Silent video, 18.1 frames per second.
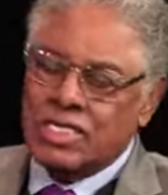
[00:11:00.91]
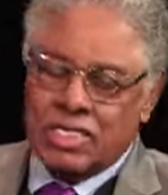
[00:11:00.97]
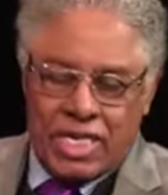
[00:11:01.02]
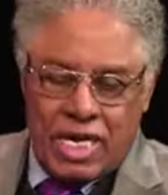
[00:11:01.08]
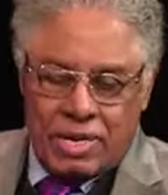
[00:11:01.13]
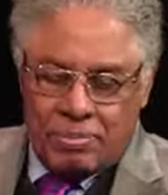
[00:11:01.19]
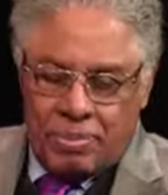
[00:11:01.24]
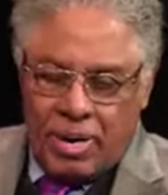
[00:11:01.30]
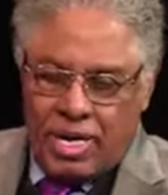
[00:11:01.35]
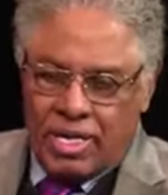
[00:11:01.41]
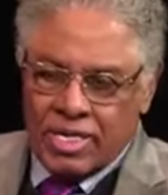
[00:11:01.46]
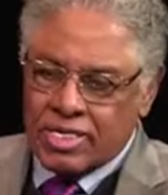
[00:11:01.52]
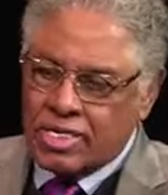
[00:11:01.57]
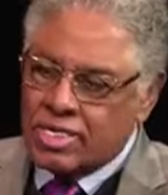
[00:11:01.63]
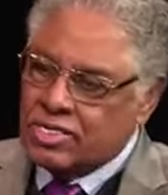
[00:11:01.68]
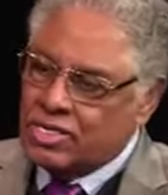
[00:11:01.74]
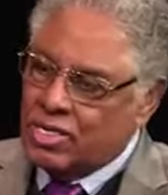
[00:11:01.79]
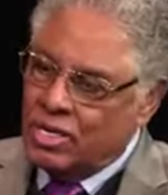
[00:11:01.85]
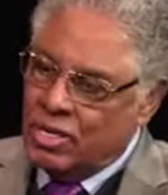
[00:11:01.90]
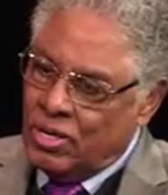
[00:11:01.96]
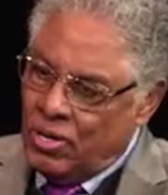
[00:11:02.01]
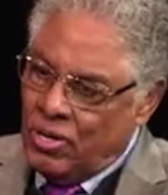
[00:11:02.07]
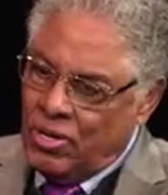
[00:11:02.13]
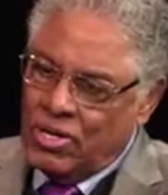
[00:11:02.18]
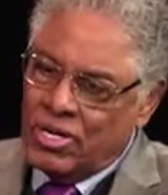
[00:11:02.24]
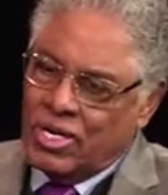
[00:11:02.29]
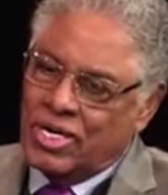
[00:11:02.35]
it's state policy. It's the
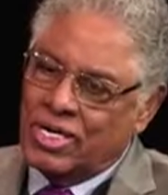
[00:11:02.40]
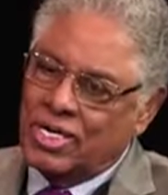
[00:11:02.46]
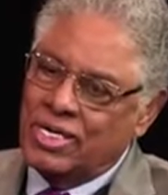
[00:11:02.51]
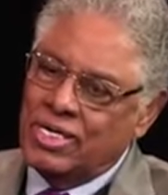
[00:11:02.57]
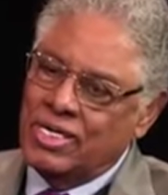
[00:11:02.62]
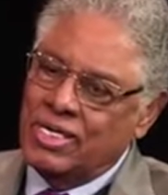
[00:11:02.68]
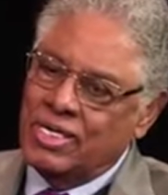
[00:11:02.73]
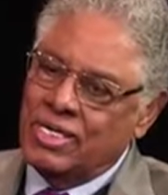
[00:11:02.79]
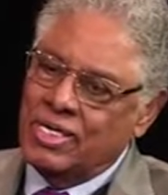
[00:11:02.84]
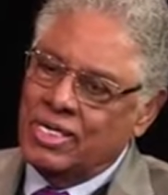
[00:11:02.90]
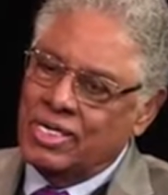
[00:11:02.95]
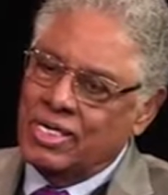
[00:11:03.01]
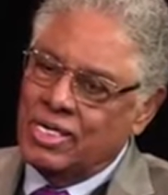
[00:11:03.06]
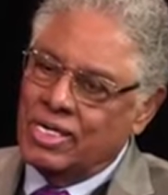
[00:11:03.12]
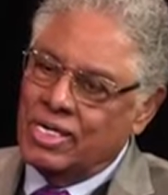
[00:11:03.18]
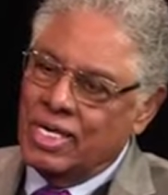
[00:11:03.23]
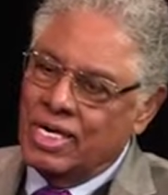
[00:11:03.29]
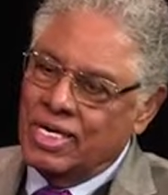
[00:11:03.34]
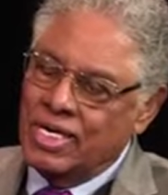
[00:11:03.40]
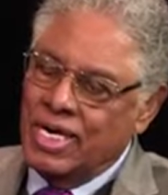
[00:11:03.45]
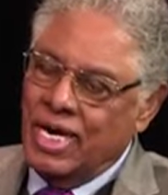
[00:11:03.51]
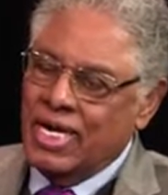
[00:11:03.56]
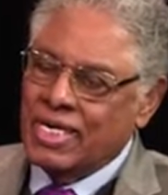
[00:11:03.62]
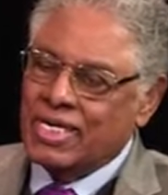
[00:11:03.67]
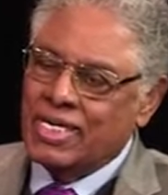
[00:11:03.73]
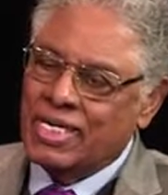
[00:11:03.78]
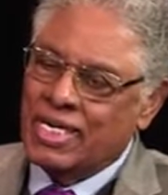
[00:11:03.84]
law. And
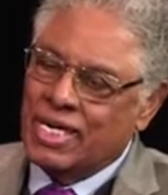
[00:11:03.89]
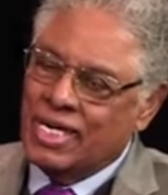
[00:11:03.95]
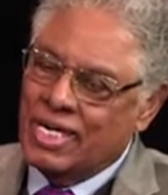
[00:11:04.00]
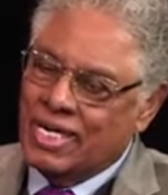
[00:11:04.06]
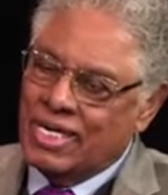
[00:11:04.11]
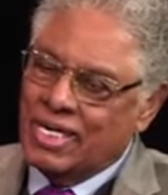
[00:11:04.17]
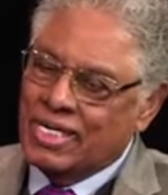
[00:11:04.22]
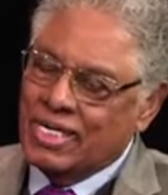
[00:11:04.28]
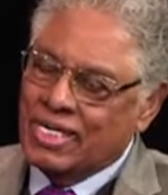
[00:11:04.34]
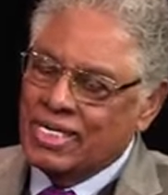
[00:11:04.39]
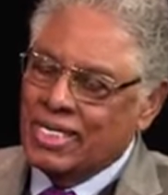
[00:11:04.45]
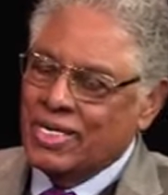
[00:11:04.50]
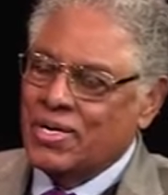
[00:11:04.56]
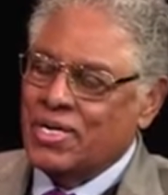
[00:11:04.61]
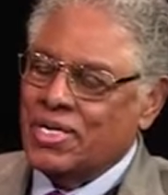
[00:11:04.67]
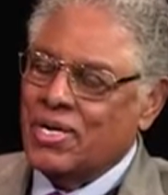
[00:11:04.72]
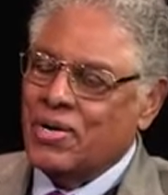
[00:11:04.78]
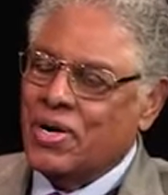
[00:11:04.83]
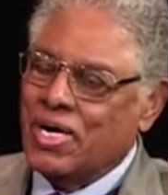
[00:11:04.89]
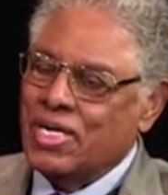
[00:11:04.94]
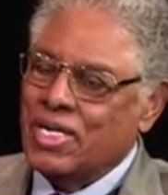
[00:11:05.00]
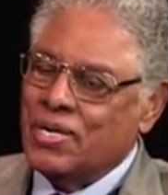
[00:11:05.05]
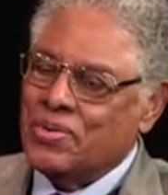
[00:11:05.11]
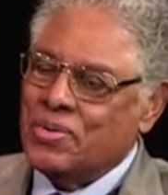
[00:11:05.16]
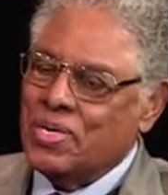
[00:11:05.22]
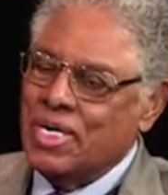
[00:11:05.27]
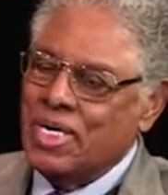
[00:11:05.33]
yet
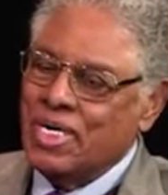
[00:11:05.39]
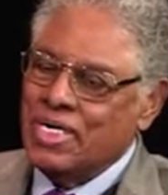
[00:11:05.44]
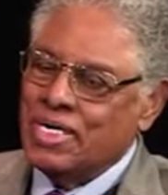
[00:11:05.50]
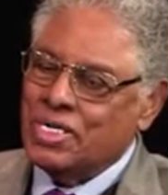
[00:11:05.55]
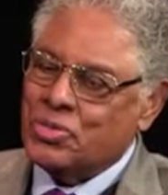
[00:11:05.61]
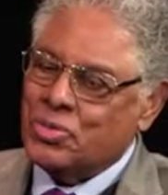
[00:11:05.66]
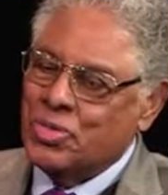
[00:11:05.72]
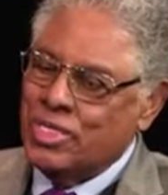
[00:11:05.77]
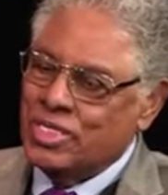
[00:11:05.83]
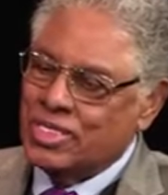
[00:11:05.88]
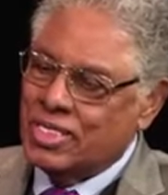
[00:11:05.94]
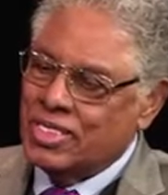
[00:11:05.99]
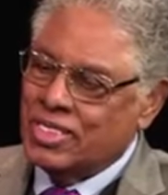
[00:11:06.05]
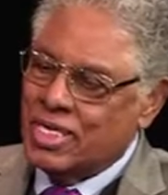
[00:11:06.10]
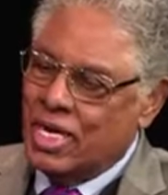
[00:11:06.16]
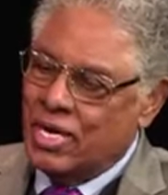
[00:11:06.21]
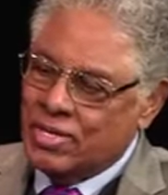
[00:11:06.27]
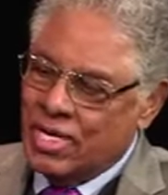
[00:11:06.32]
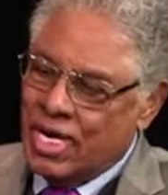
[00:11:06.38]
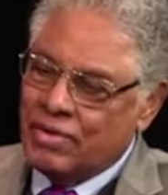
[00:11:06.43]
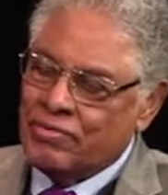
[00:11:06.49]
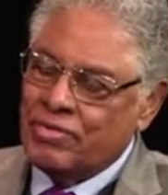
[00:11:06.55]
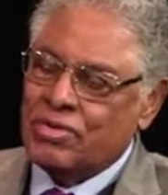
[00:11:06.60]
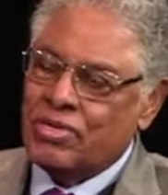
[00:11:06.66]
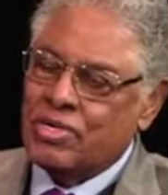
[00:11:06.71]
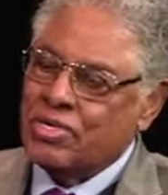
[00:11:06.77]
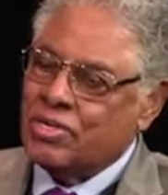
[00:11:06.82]
there were industries in South
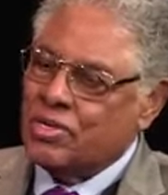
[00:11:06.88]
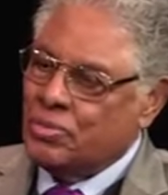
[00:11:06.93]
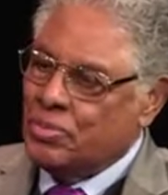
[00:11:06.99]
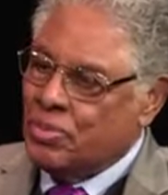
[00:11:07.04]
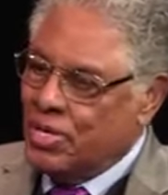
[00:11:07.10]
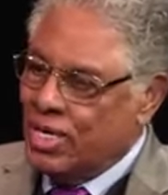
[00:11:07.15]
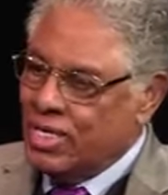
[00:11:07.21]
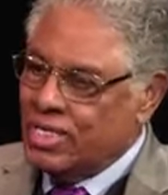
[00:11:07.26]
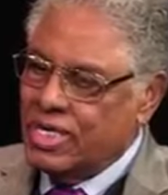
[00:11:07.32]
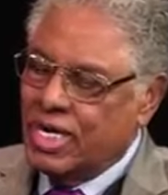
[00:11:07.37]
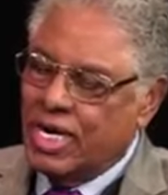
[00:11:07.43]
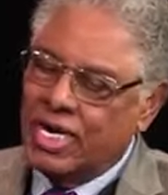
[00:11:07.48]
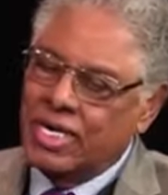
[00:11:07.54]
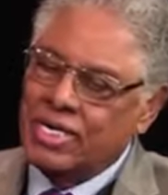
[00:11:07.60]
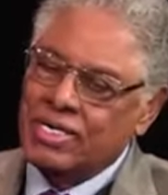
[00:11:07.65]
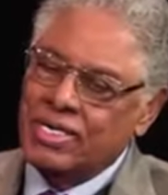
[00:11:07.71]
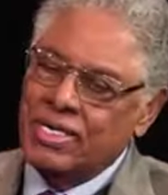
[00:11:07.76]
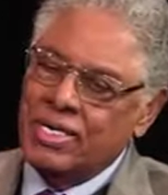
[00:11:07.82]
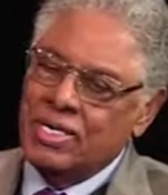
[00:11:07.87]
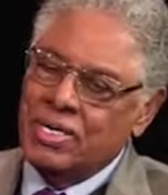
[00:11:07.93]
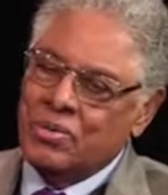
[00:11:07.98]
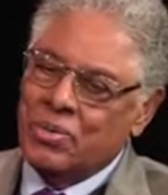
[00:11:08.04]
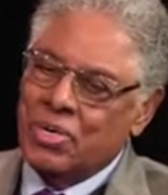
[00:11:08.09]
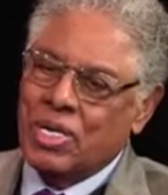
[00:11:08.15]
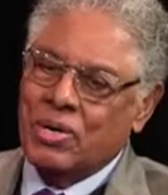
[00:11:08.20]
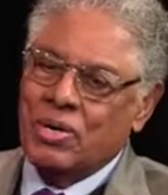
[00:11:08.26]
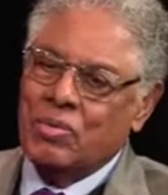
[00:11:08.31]
Africa under apartheid
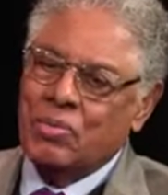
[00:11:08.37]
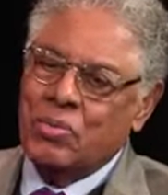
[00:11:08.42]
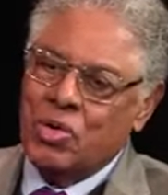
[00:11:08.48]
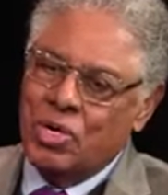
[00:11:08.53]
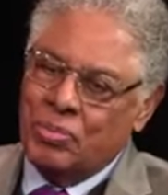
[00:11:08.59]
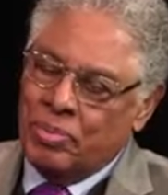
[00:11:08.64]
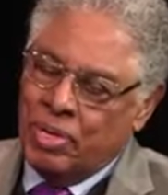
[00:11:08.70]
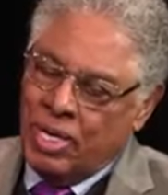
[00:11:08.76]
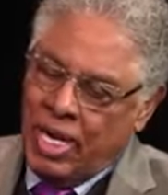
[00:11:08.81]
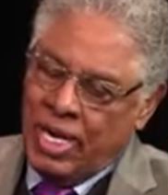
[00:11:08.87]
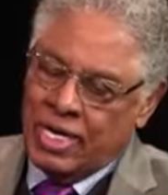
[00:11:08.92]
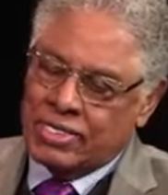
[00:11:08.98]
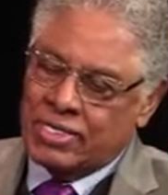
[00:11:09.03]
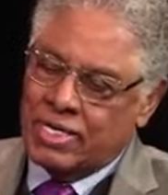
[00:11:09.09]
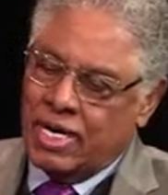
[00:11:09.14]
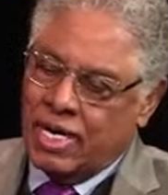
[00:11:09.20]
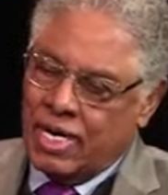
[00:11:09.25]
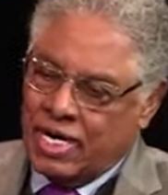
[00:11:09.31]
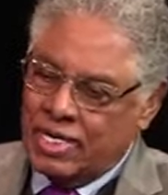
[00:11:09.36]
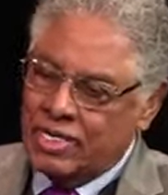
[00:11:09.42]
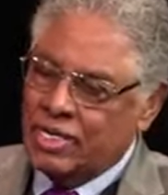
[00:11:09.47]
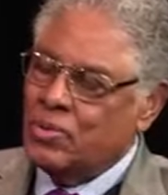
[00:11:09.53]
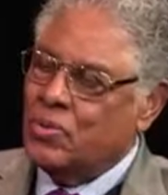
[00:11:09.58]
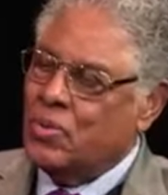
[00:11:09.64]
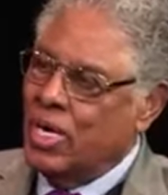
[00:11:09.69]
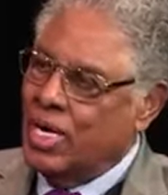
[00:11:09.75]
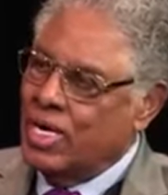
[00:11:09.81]
where there were more blacks hired
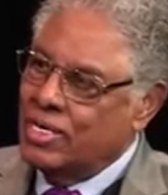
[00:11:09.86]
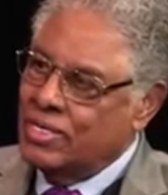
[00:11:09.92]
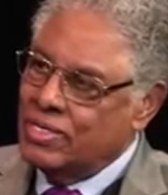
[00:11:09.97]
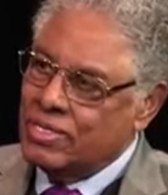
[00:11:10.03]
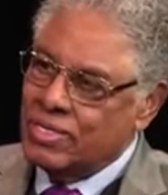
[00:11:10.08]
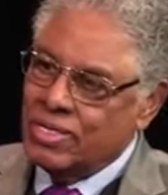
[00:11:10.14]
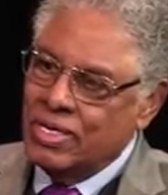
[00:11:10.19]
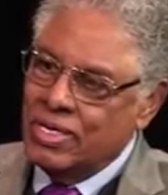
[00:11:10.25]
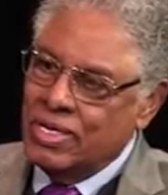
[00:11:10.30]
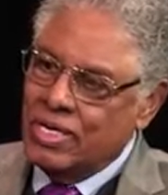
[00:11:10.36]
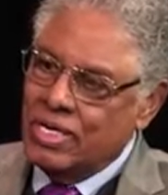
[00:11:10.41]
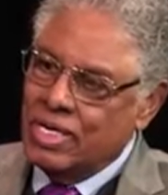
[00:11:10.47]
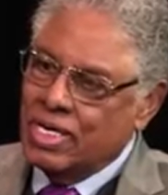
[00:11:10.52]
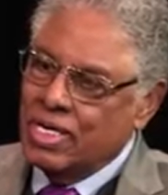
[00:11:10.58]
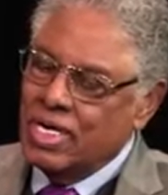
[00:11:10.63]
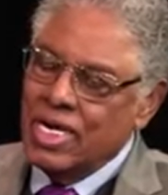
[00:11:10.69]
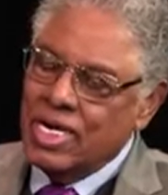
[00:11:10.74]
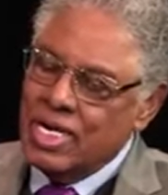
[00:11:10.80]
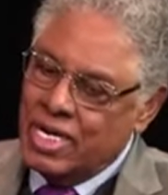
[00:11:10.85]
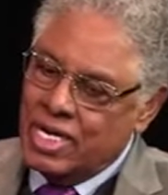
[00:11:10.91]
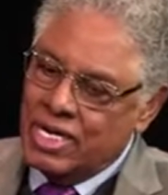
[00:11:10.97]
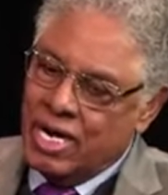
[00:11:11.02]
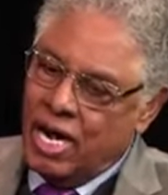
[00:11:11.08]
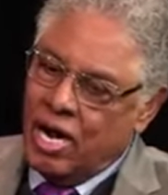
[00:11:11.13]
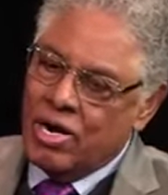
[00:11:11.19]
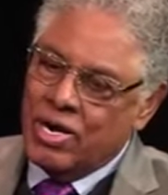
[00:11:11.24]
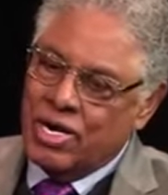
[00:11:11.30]
than whites.
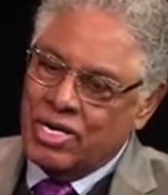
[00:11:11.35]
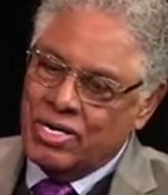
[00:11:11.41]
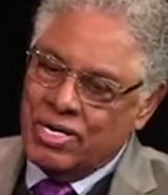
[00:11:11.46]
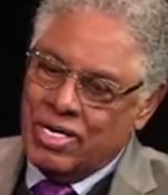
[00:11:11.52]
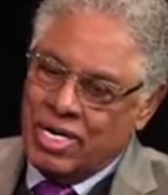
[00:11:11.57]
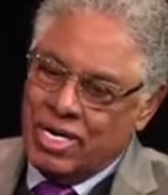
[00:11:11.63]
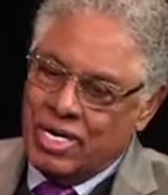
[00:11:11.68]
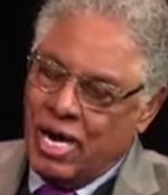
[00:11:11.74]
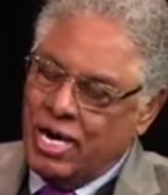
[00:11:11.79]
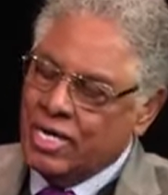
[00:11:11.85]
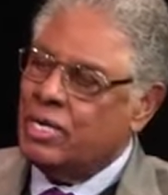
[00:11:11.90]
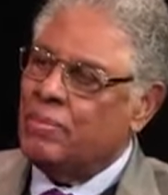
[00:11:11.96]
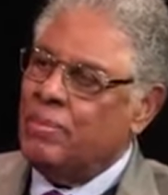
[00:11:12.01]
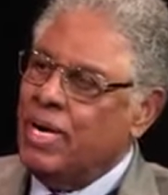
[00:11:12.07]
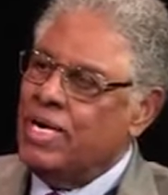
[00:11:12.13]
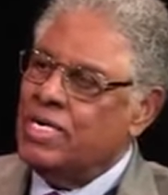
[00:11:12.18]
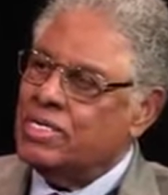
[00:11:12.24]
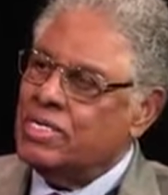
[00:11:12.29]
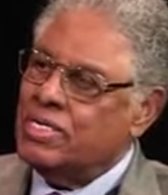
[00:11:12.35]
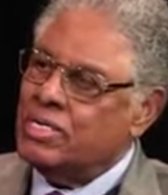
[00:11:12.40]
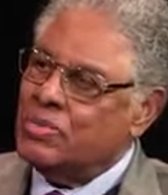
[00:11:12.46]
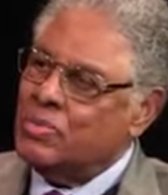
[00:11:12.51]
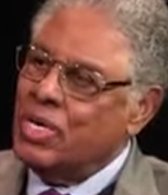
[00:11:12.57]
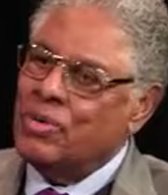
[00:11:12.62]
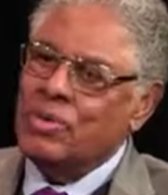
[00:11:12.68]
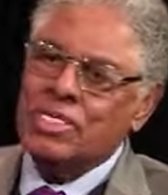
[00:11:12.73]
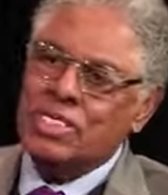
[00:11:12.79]
In occupations
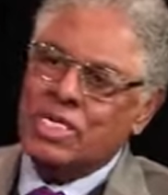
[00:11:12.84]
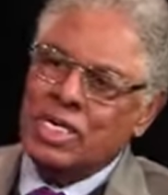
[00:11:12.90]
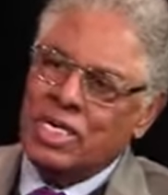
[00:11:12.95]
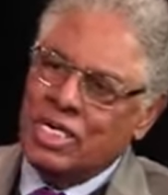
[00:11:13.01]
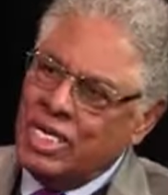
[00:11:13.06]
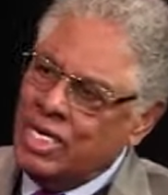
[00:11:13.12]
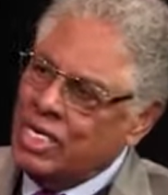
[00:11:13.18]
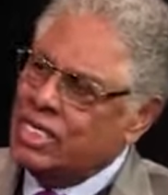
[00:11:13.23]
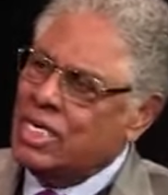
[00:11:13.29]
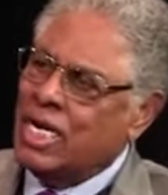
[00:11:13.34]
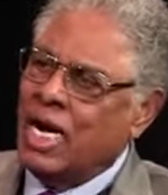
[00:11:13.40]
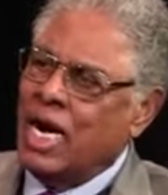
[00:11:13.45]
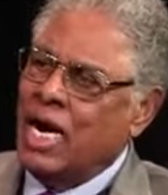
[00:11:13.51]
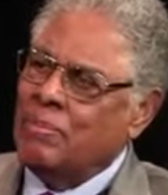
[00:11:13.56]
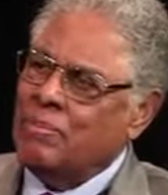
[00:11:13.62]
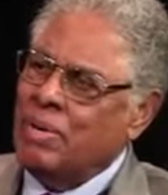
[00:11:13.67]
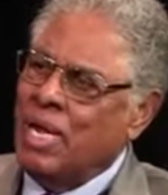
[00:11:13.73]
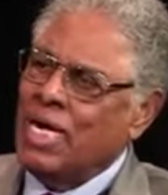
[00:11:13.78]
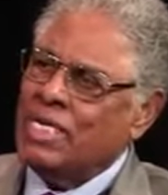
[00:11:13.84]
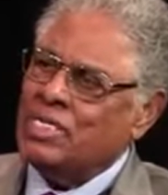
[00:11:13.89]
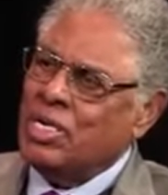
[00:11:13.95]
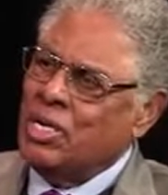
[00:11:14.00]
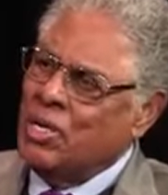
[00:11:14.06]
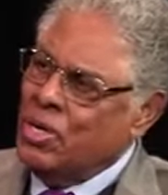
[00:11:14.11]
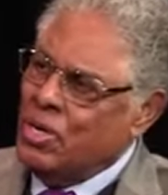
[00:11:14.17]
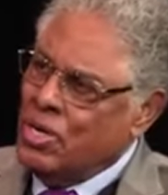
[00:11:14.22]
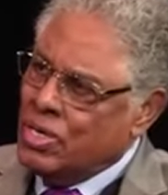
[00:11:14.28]
where it was illegal to hire blacks
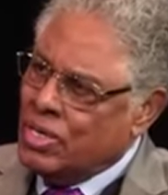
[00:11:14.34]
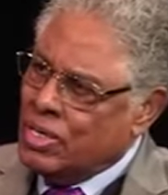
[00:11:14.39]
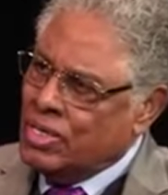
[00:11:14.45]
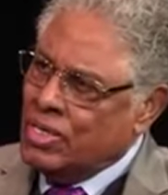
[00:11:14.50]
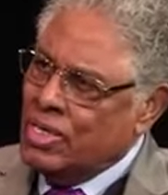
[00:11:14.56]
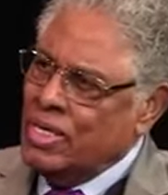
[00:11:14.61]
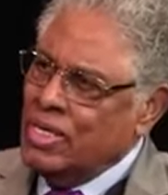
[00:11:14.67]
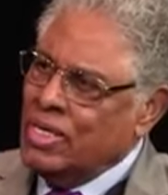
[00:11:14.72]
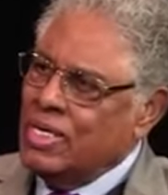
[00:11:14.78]
at all.